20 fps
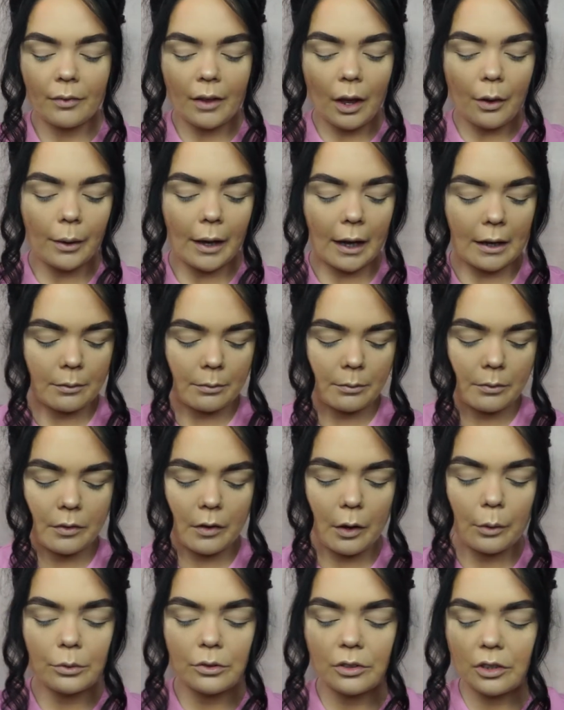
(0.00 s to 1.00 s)
Okay,
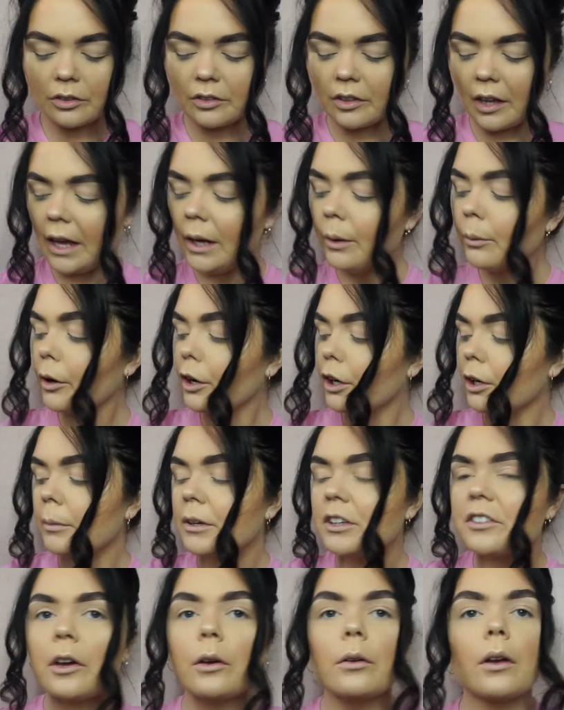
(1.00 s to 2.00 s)
so today we're going to be
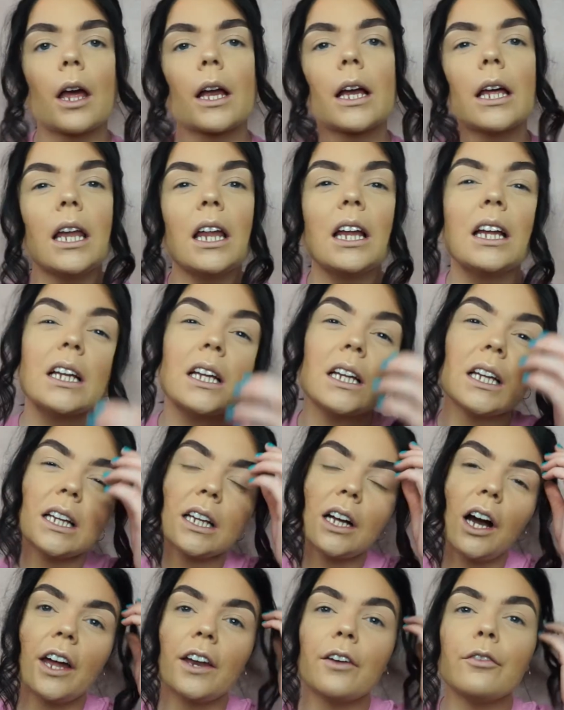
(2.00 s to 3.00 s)
doing like a little
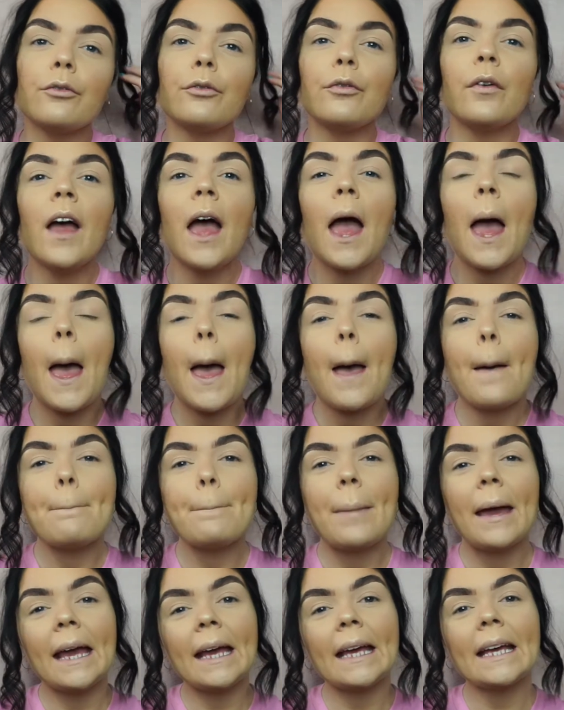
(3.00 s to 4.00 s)
kind of
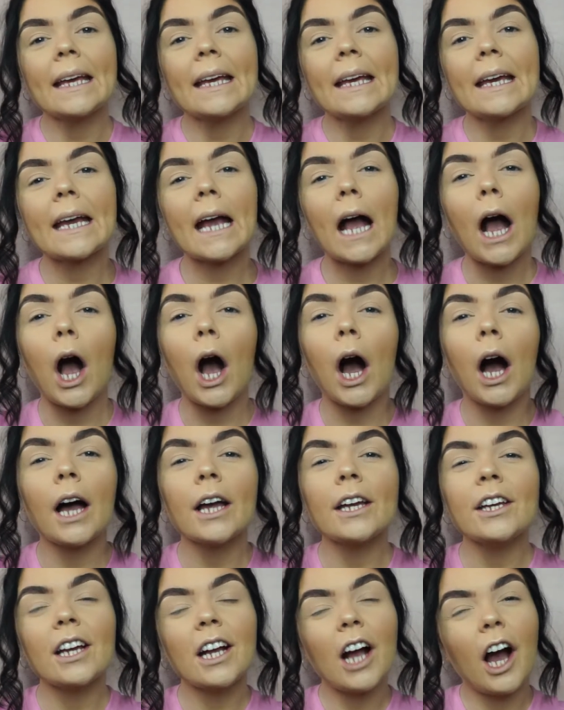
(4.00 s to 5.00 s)
pink
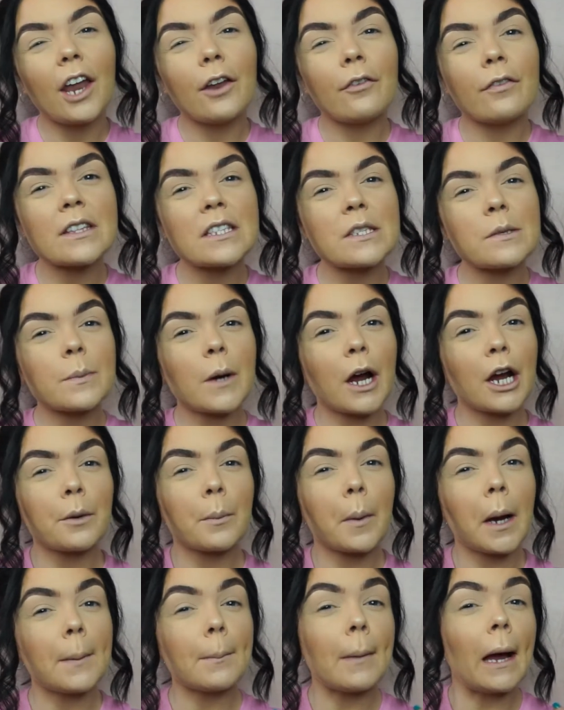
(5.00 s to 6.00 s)
eye, kind of inspired
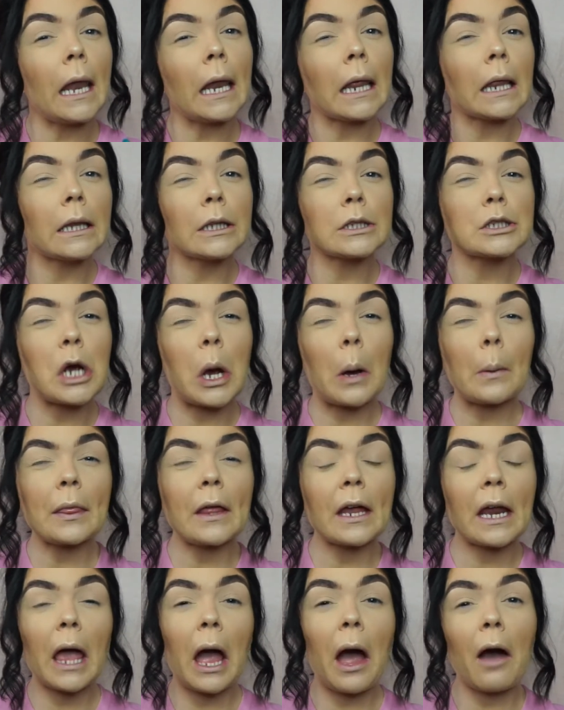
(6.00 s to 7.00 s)
by my little top
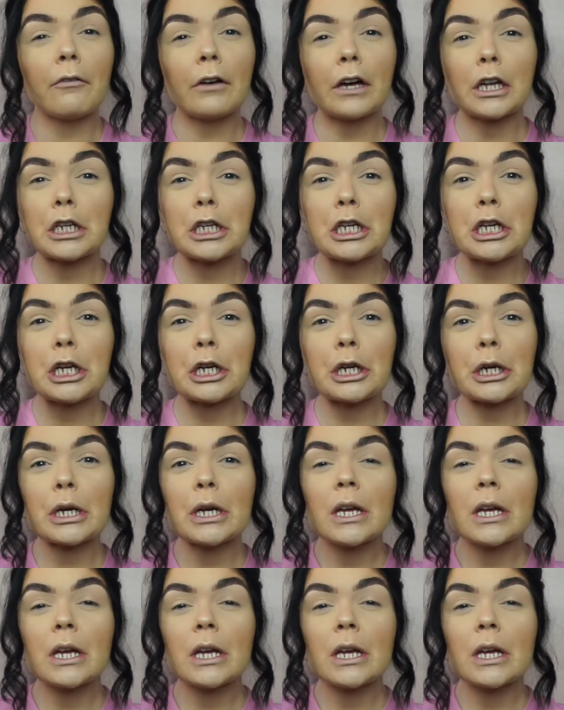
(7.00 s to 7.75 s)
that I have on here.